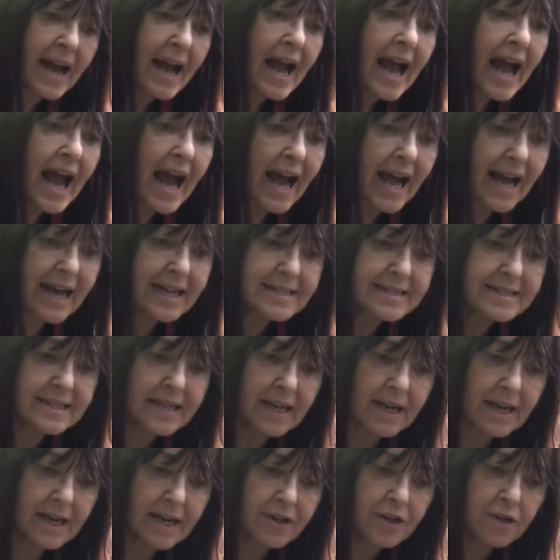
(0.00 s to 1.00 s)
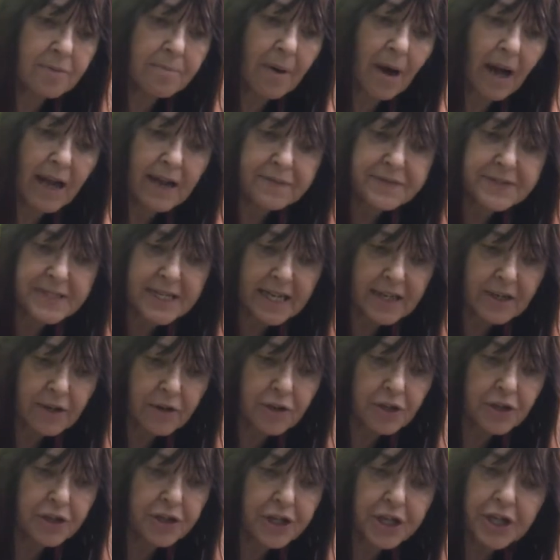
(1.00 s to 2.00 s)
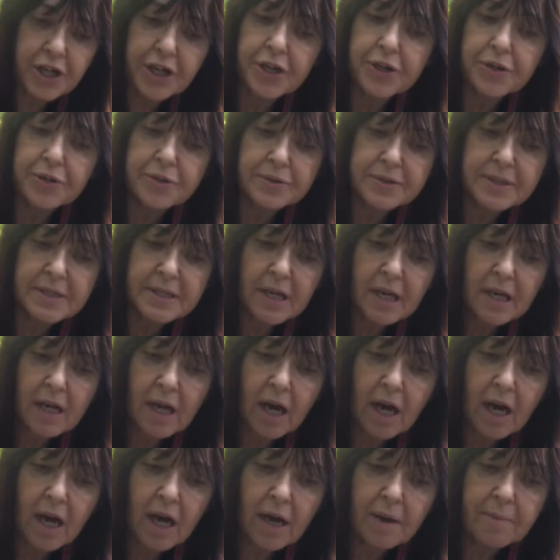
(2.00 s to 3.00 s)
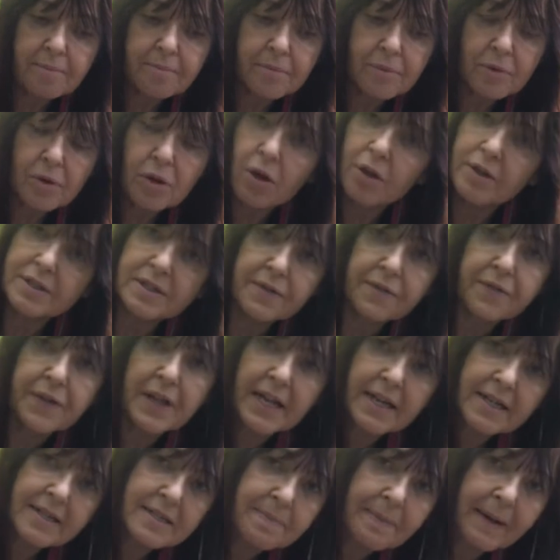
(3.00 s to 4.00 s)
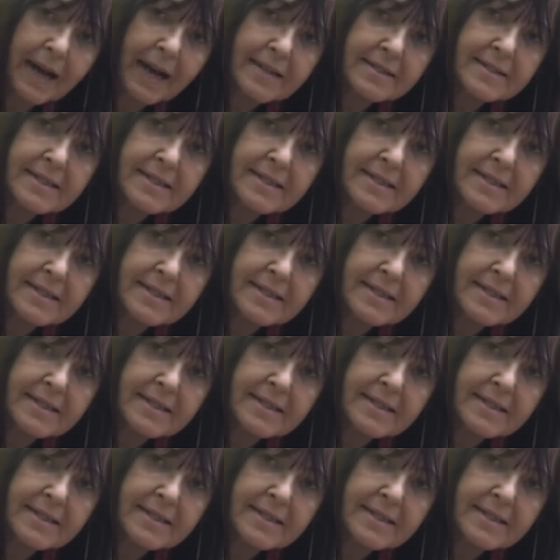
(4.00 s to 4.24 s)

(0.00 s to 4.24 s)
And you might have seen on the news lots of things about